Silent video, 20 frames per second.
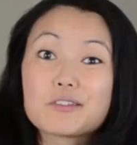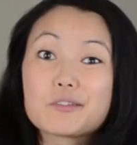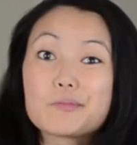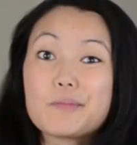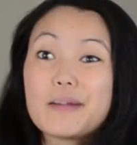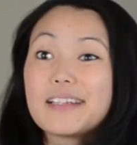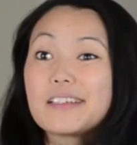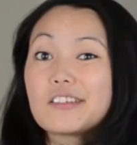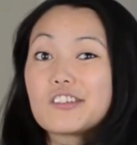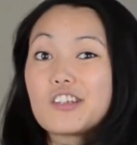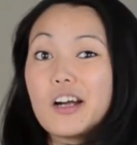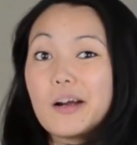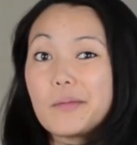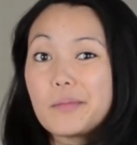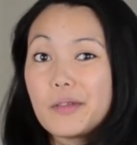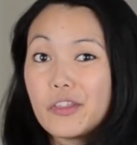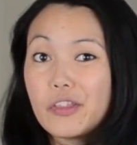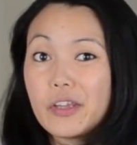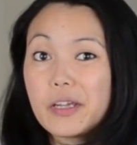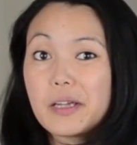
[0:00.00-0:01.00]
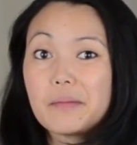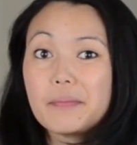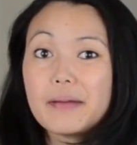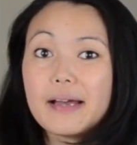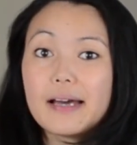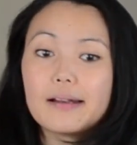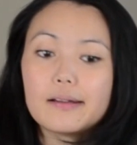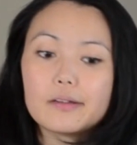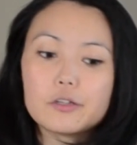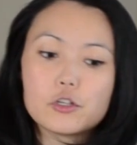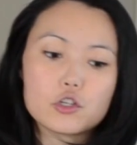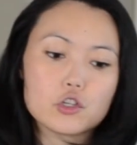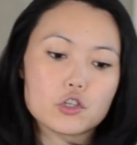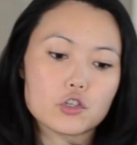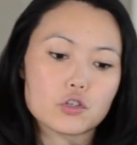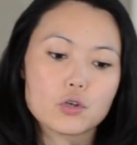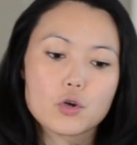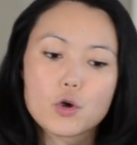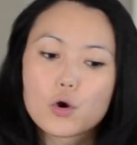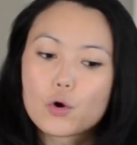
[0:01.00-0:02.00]
spending time to think about it, you
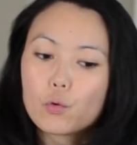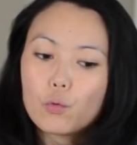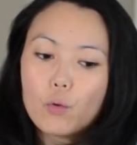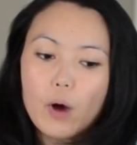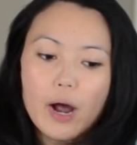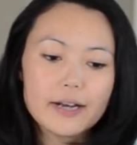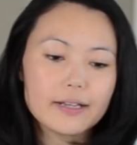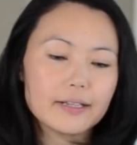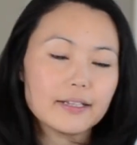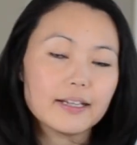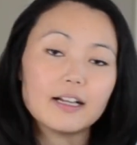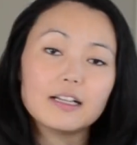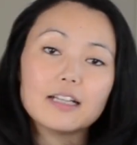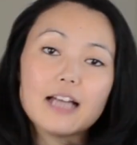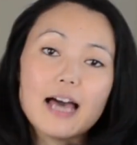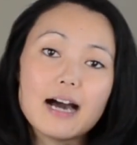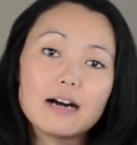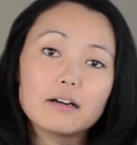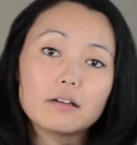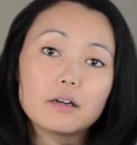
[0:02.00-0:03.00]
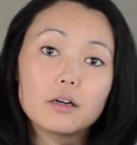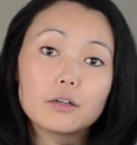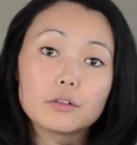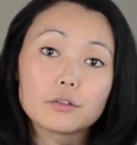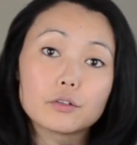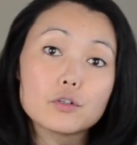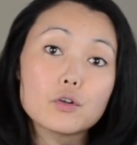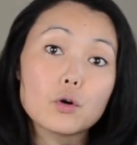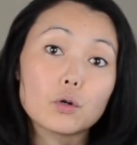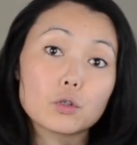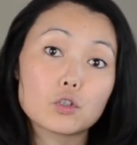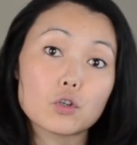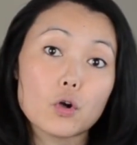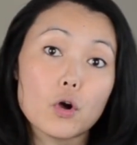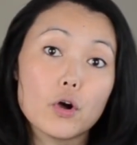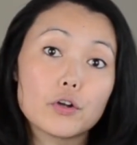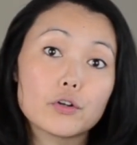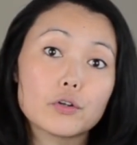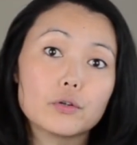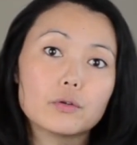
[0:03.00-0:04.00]
just write it all out on your
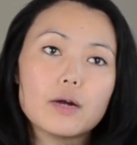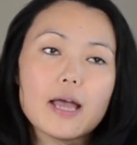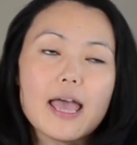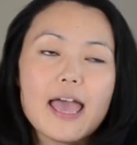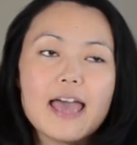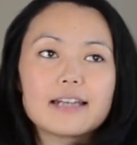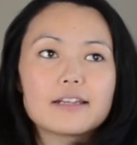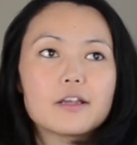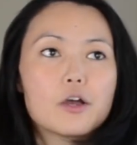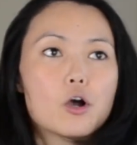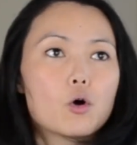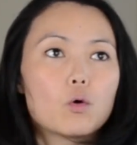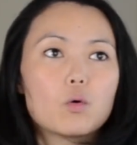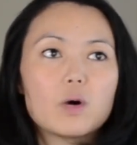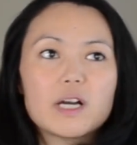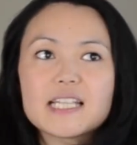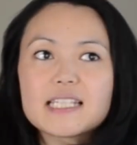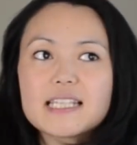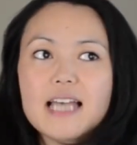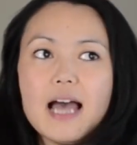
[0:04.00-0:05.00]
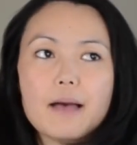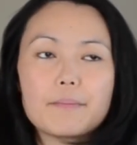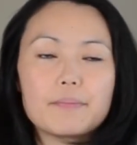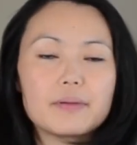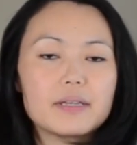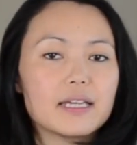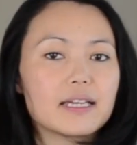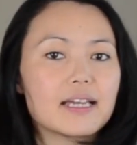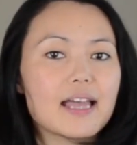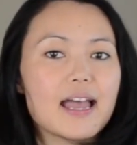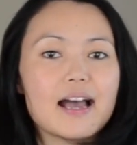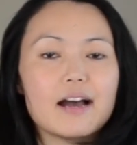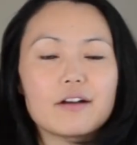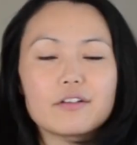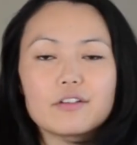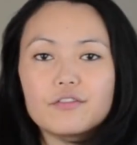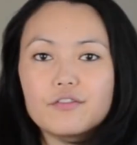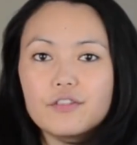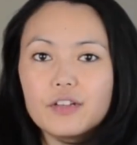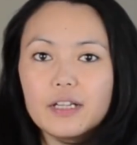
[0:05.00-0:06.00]
journal and what is happening, how
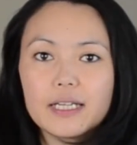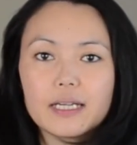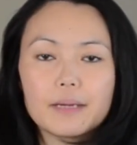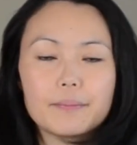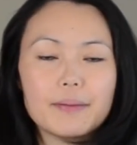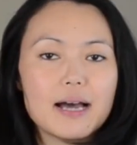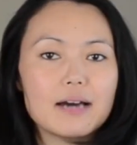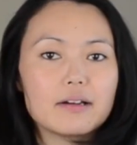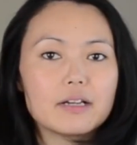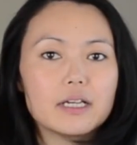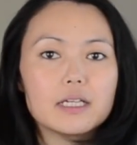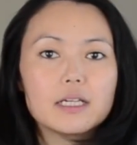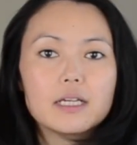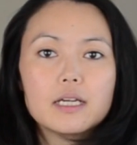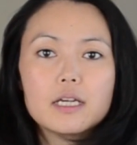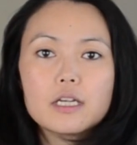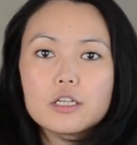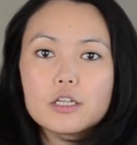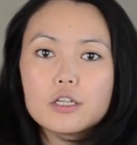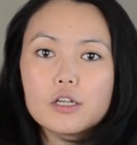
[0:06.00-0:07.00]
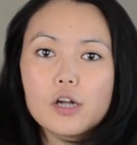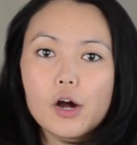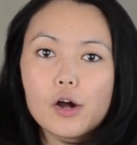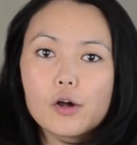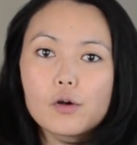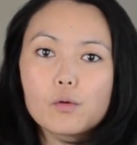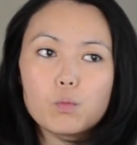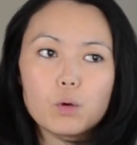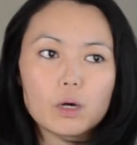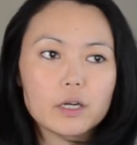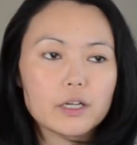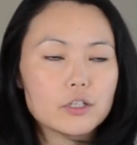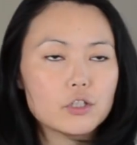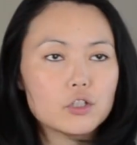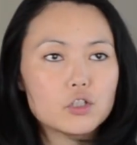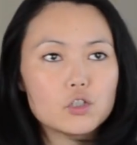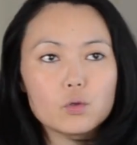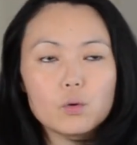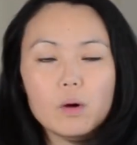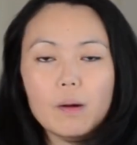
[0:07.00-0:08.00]
you're feeling about it, what can you
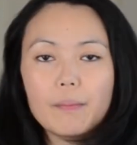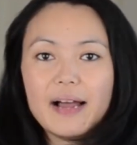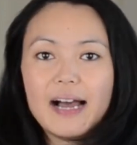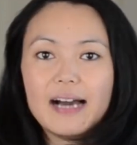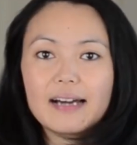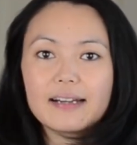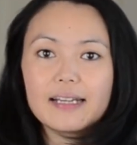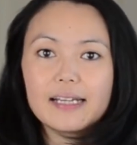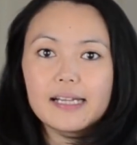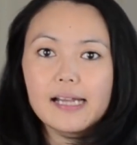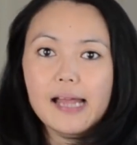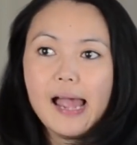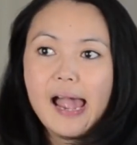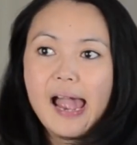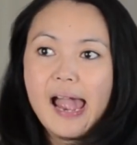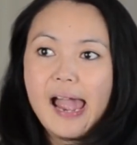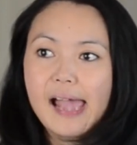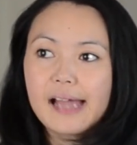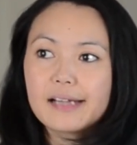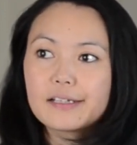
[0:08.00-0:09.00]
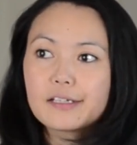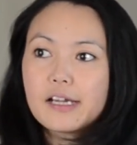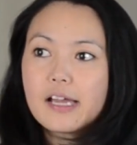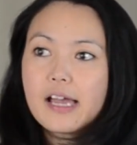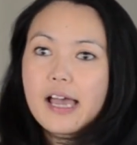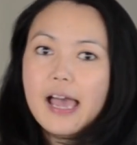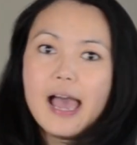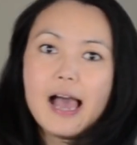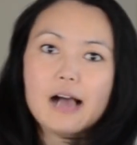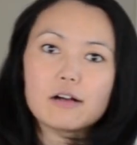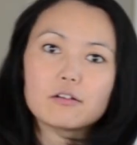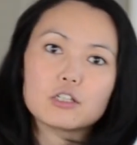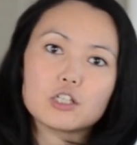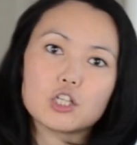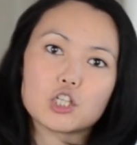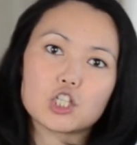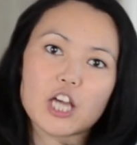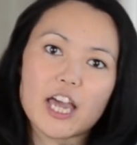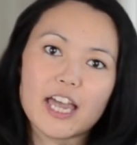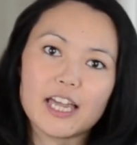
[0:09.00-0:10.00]
do about it, and how could you
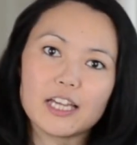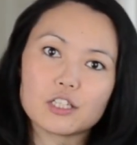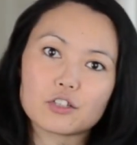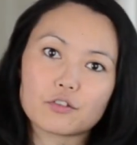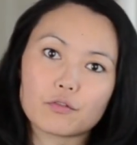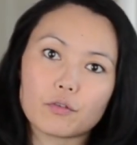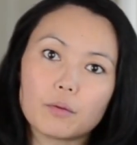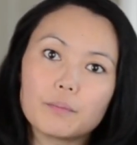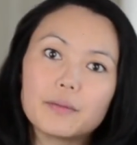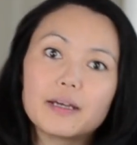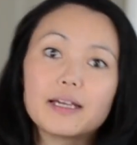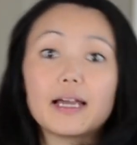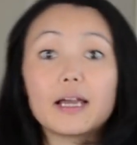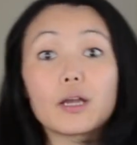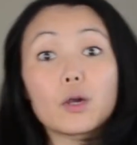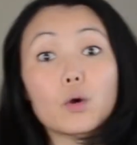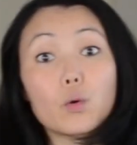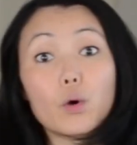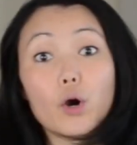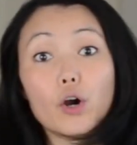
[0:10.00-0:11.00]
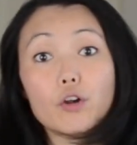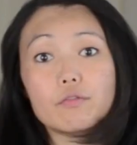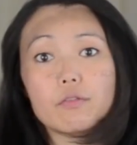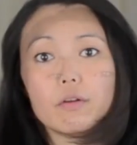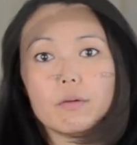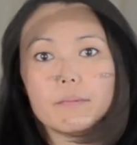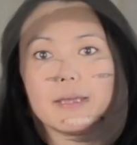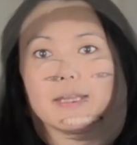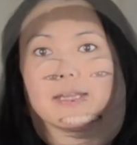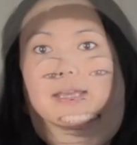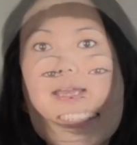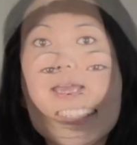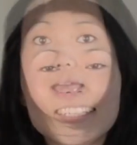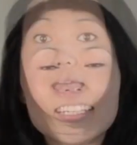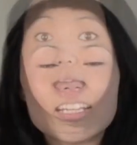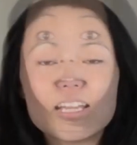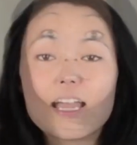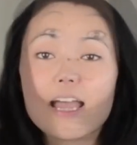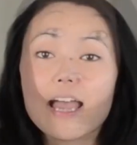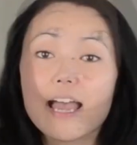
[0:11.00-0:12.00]
change from it and grow from it.
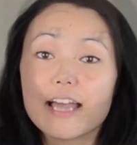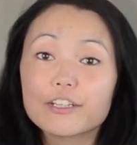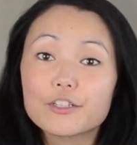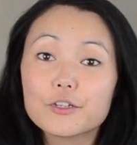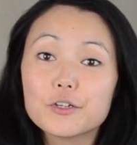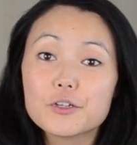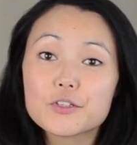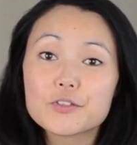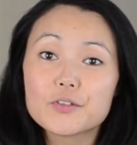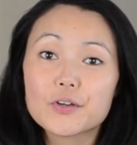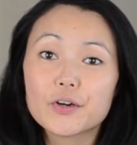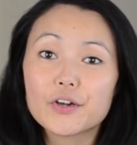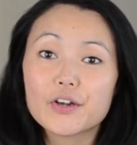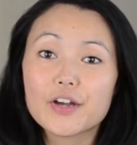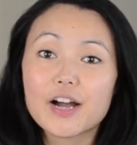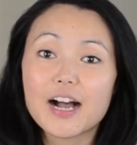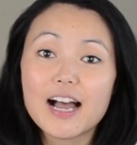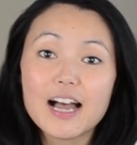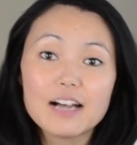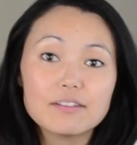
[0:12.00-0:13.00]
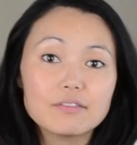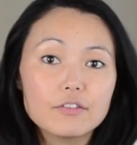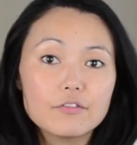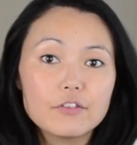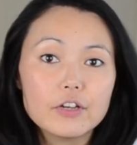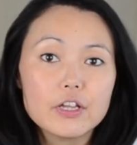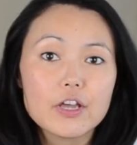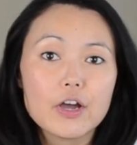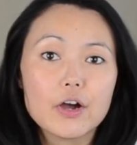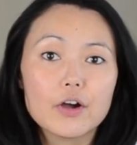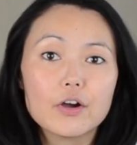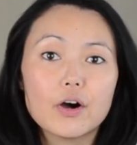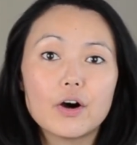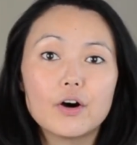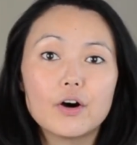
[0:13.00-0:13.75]
And also, I have a video